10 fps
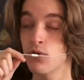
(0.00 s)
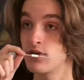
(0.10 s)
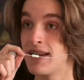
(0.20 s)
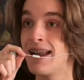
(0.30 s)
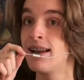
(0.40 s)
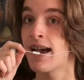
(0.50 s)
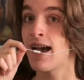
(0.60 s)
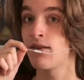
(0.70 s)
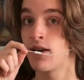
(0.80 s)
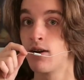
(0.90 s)
there for
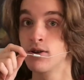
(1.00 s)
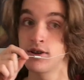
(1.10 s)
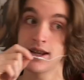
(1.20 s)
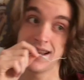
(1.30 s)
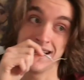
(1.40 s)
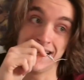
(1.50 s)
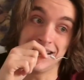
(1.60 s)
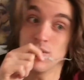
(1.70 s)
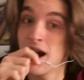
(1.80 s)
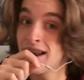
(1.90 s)
10.5 hours,
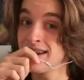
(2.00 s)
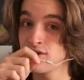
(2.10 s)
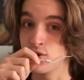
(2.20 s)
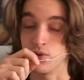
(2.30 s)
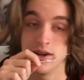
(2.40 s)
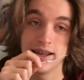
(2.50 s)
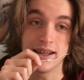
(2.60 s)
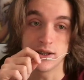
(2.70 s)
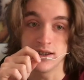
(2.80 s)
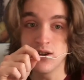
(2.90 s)
you got an issue.
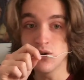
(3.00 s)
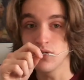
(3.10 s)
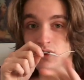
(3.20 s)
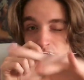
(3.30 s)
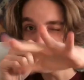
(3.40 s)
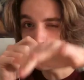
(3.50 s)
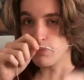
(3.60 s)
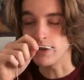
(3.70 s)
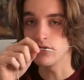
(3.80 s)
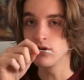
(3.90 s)
It's a little
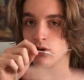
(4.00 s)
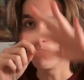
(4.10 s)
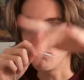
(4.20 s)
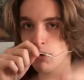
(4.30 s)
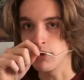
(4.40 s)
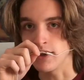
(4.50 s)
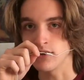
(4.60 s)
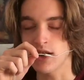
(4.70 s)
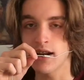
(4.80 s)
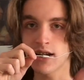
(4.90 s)
soupy, it's a little bubbly,
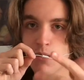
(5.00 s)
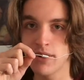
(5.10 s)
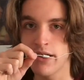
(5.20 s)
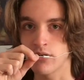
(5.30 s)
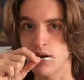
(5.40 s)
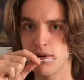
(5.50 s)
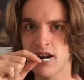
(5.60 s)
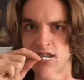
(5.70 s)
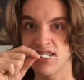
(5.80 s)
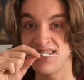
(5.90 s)
it's kind of coming out
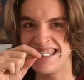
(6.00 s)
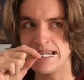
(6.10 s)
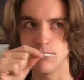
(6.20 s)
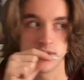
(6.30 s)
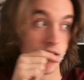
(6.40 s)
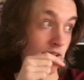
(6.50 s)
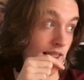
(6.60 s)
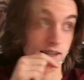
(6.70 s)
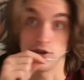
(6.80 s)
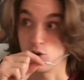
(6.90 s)
of the seams.
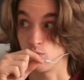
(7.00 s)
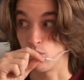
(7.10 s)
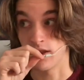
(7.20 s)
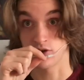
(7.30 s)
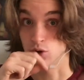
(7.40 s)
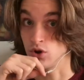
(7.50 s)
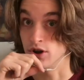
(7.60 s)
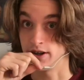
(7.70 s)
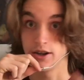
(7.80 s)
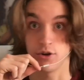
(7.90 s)
That's no
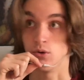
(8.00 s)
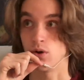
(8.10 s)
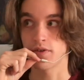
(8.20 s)
good. You don't